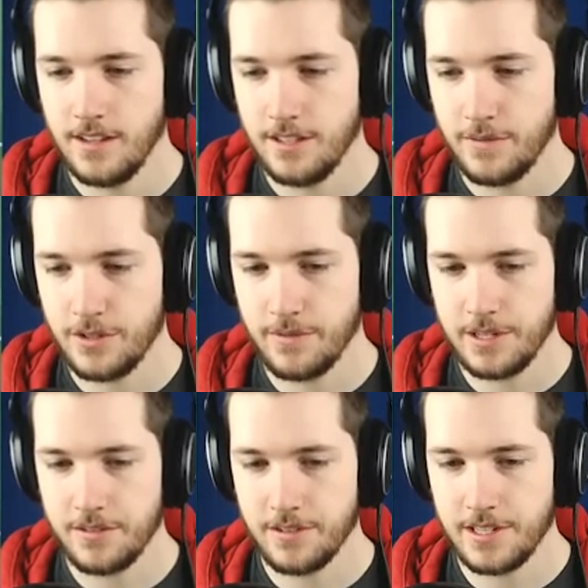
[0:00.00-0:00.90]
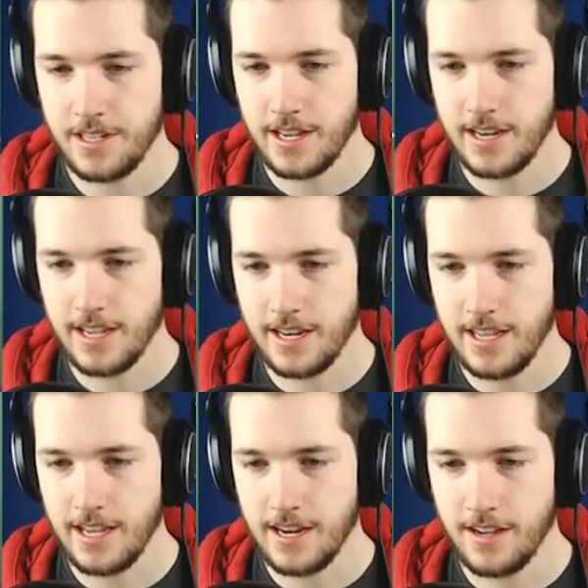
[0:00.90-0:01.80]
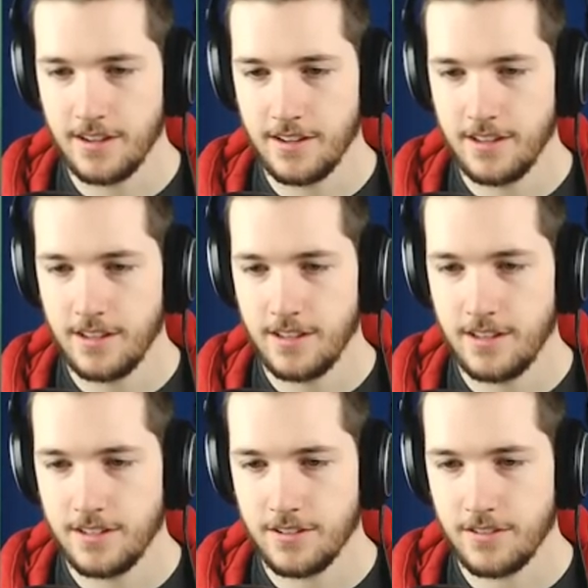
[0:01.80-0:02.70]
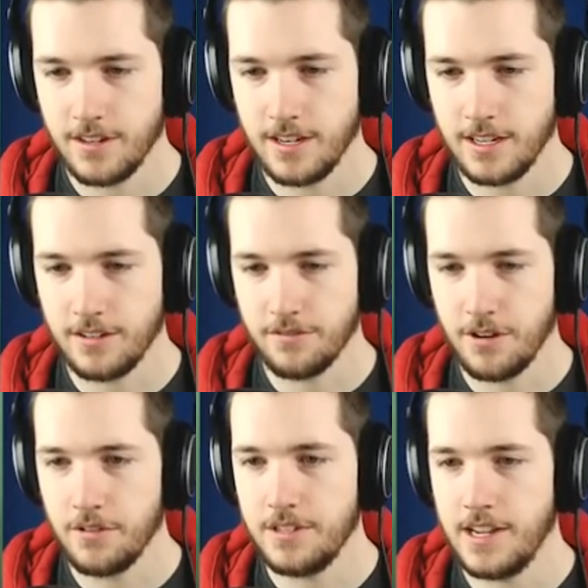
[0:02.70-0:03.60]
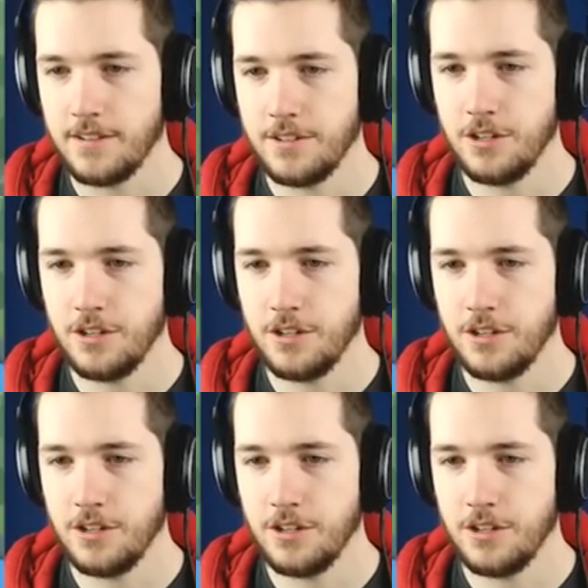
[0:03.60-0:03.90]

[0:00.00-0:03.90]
Insufficient resources, yada, yada, yada. Let's go and connect a road down